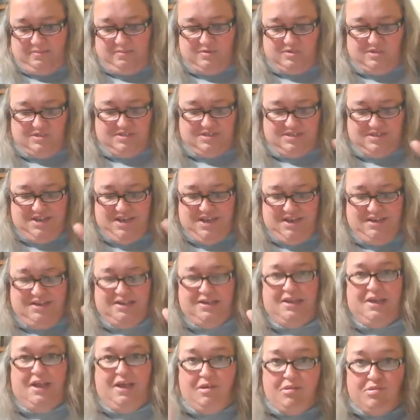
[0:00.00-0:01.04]
just to kind
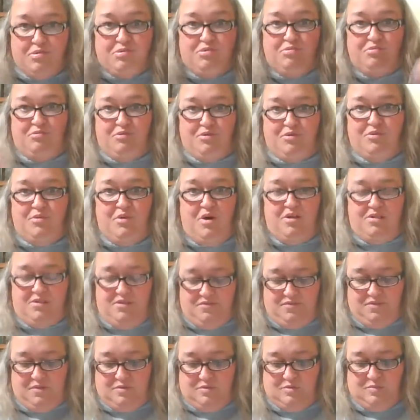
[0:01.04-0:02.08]
of get through all
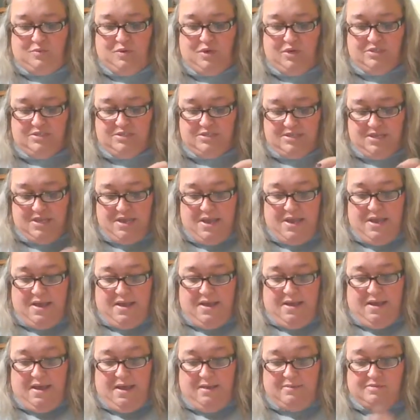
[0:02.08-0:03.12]
of those books.
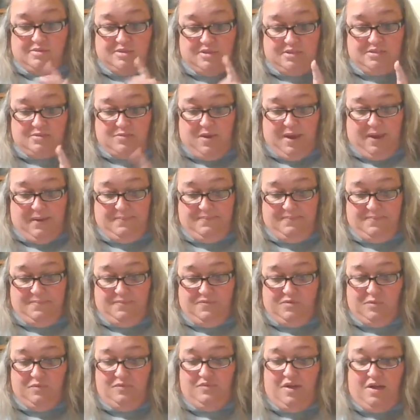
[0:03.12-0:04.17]
So that's why.
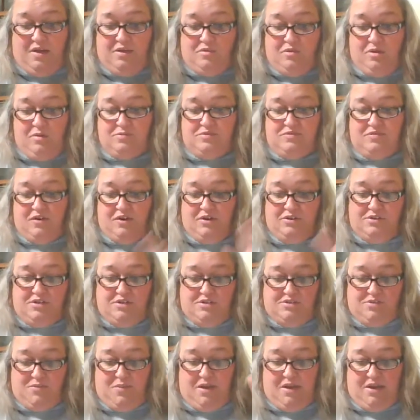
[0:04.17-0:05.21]
So we've got Grimm's Fairy
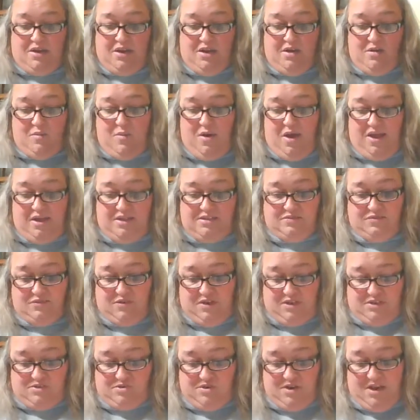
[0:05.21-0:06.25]
Tales, The Reckoning, Y is for
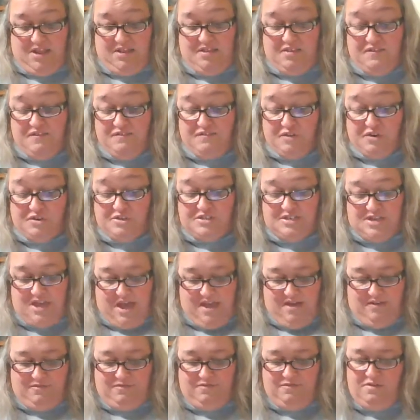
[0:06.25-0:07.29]
Yesterday. The first
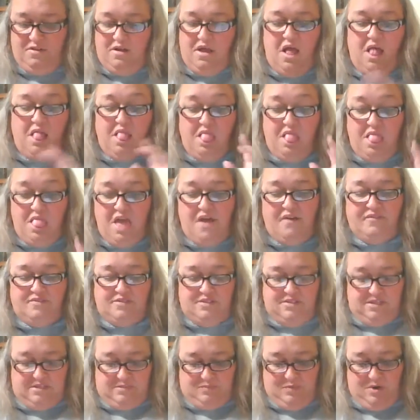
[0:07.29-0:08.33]
F, loved
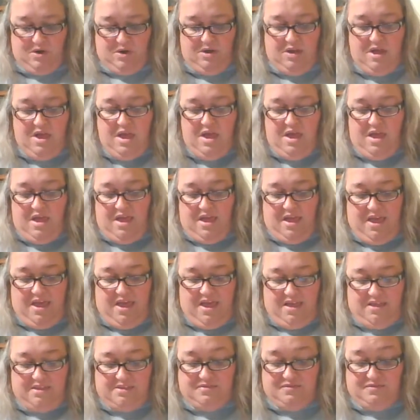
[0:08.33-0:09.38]
this book,
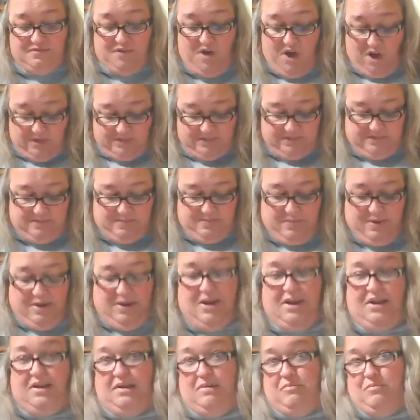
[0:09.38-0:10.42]
is Fox by
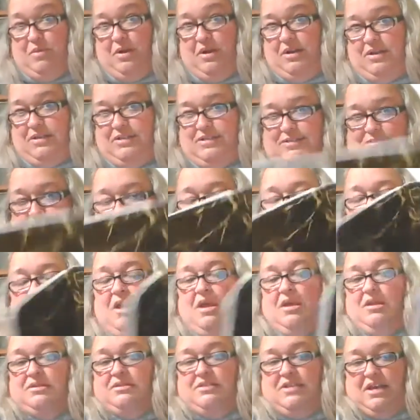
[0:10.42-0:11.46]
Nadine Brandes.
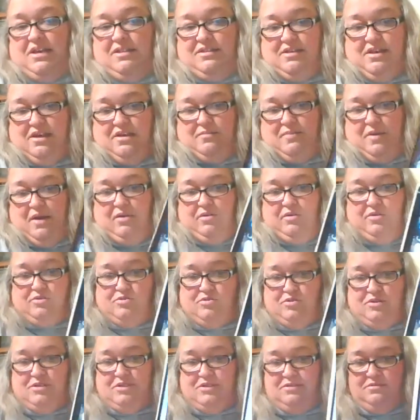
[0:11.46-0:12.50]
Take the Gunpowder
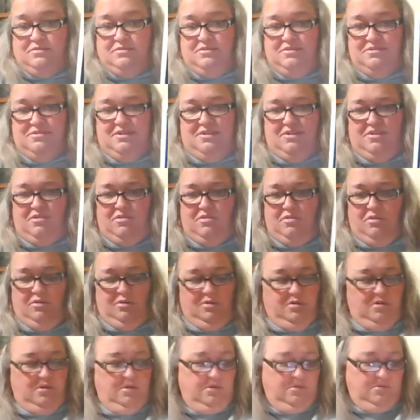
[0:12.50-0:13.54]
Treason.
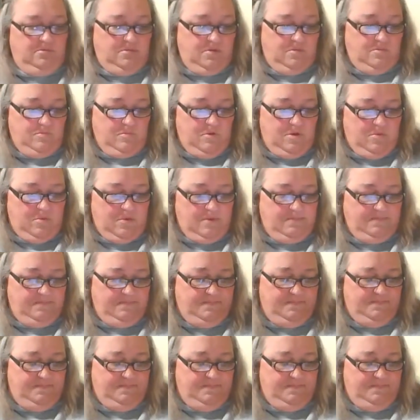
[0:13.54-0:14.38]
No, wrong